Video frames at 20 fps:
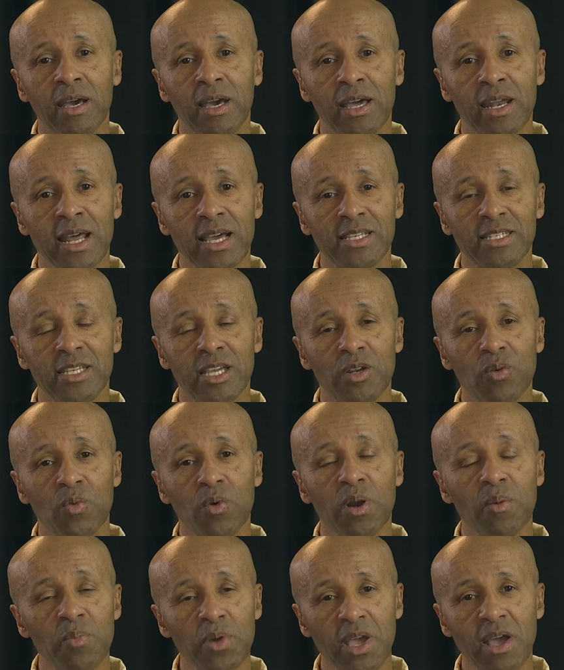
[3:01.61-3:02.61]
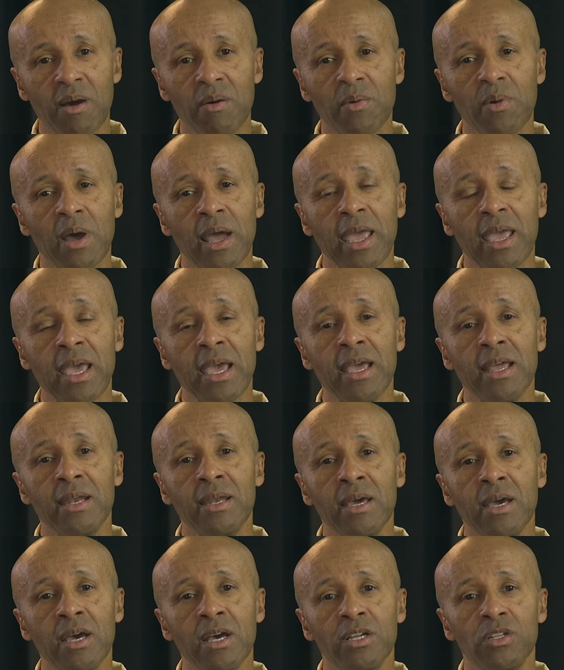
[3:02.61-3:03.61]
and I said, we'll be coming
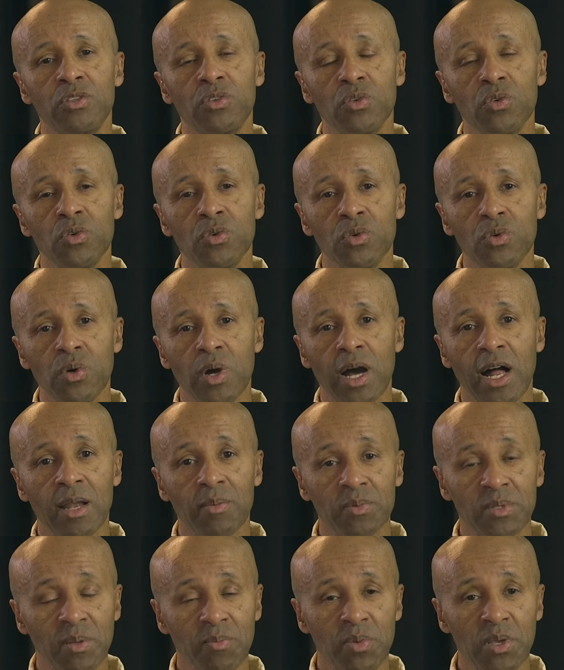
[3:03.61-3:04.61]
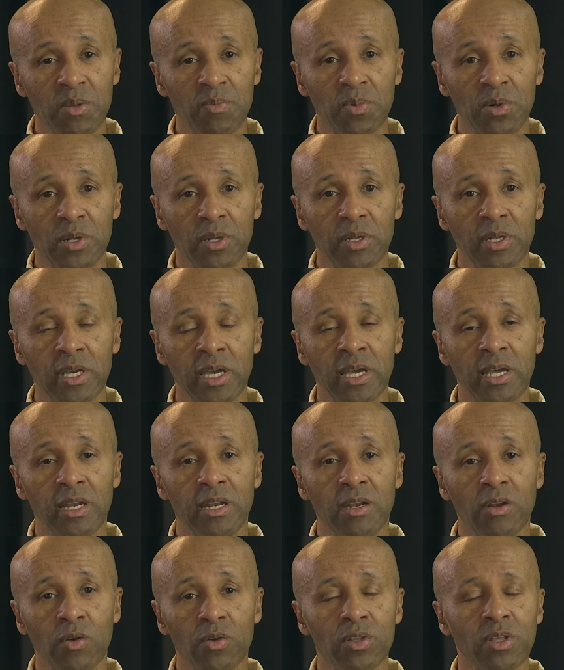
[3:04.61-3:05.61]
again to help the people
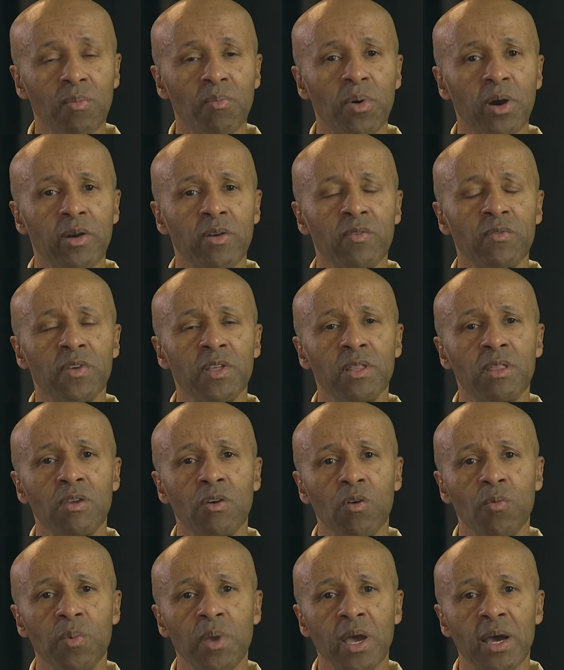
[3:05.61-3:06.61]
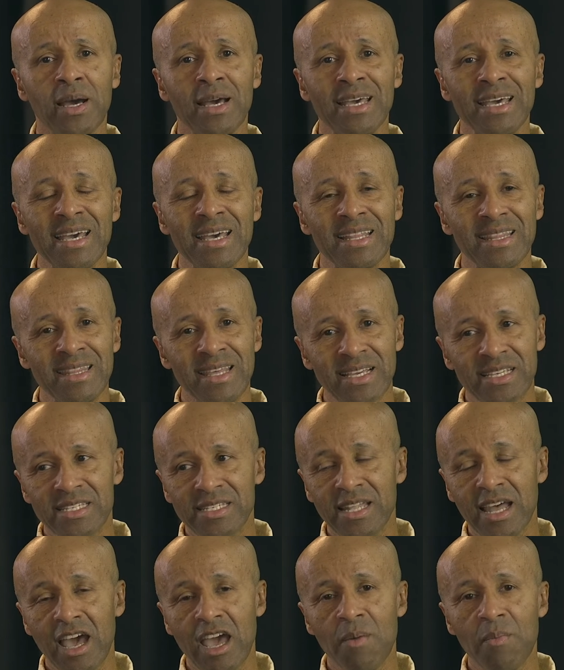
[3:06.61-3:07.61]
in northern part of Ethiopia.
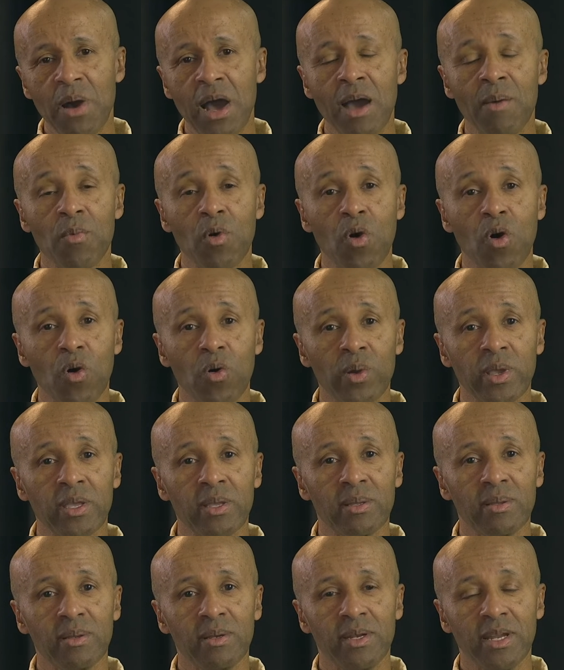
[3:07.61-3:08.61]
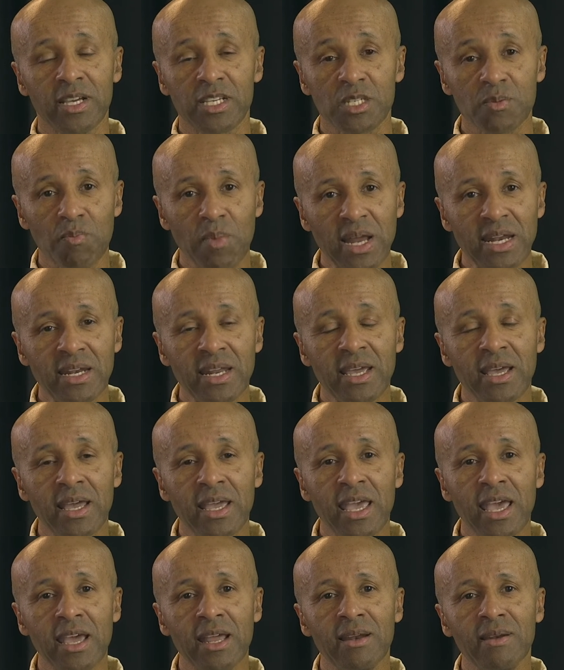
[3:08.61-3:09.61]
This time I'm going next Monday
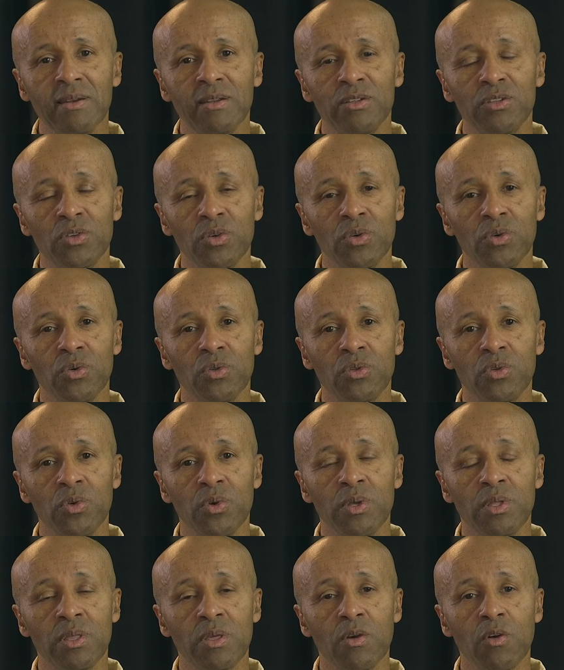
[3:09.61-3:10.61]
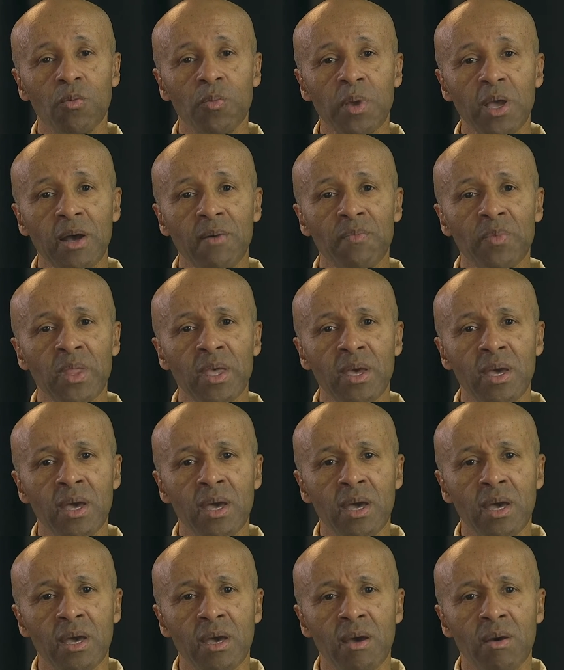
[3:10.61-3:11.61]
again to Ethiopia.
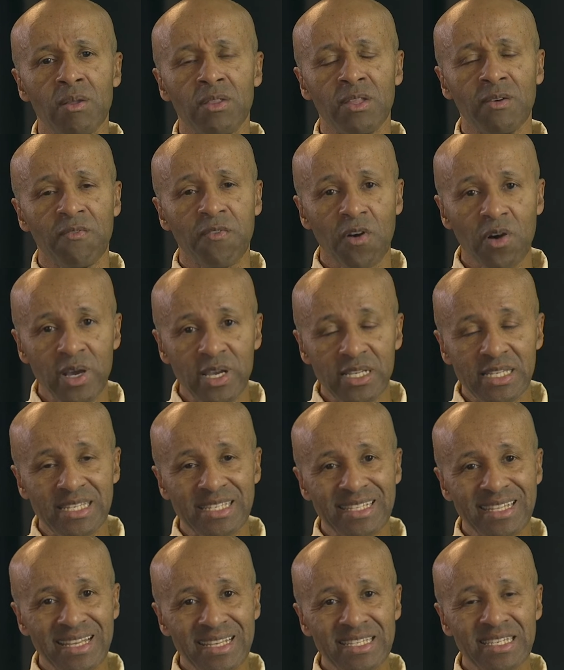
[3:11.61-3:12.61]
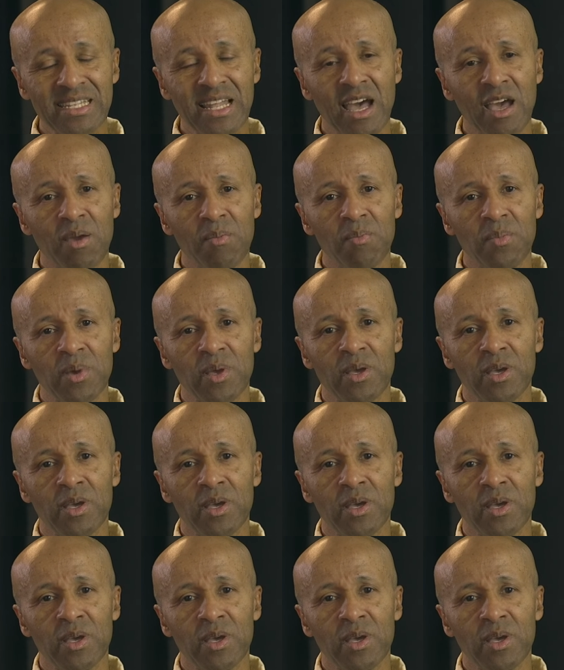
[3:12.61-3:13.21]
The focus this time